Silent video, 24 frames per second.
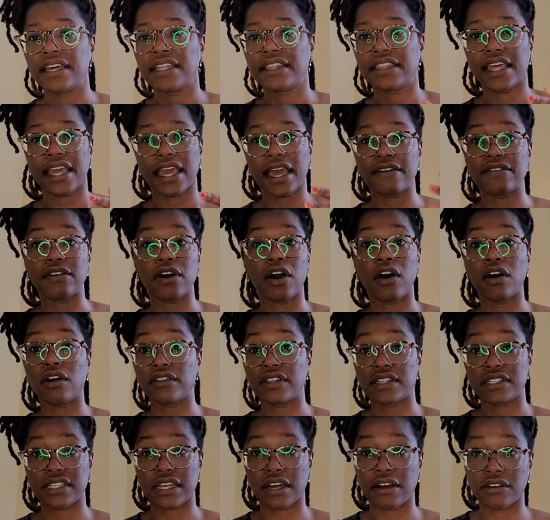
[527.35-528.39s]
They have all
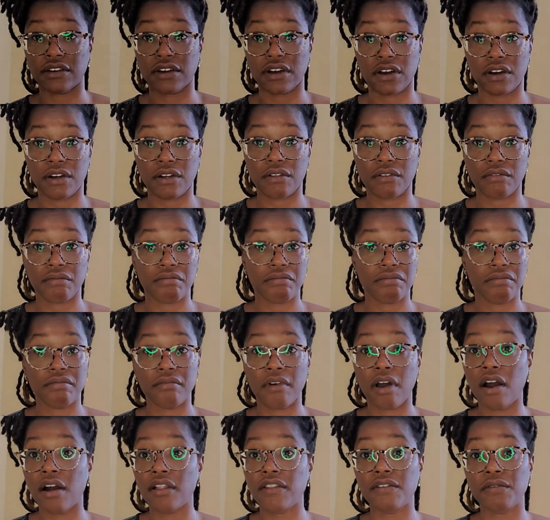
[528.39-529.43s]
this alcohol,
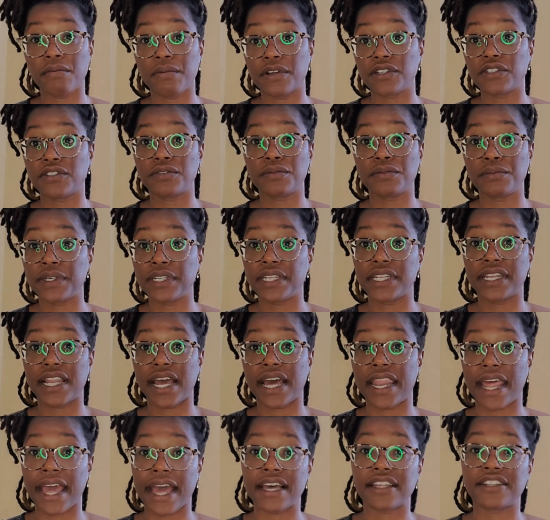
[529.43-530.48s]
all of which we did
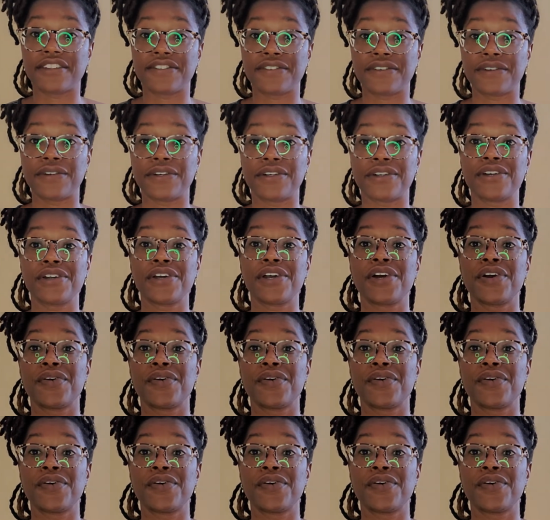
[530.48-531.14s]
not ask for.